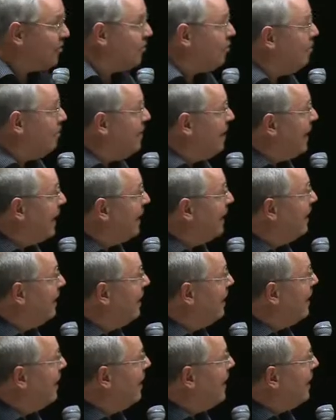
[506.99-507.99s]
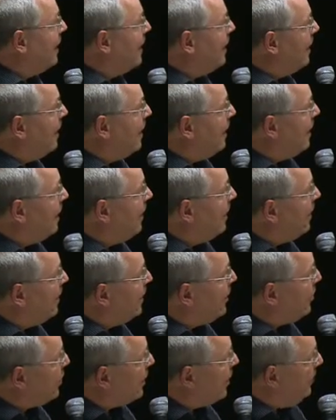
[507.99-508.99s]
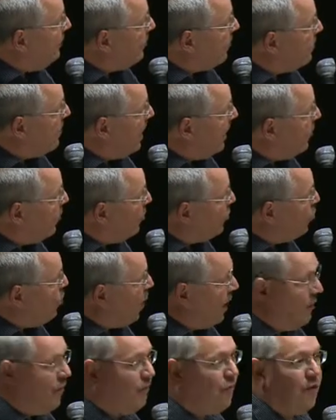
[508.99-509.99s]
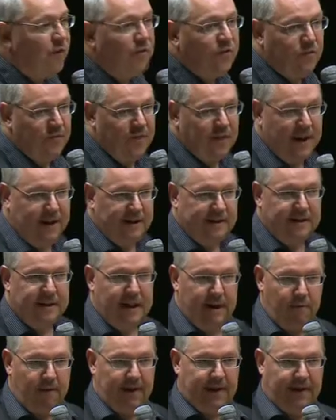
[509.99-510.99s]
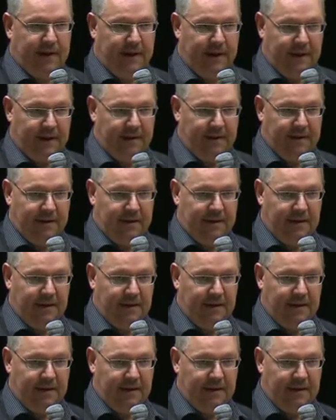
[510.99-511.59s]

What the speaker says: to give the mannose 1-phosphate directly.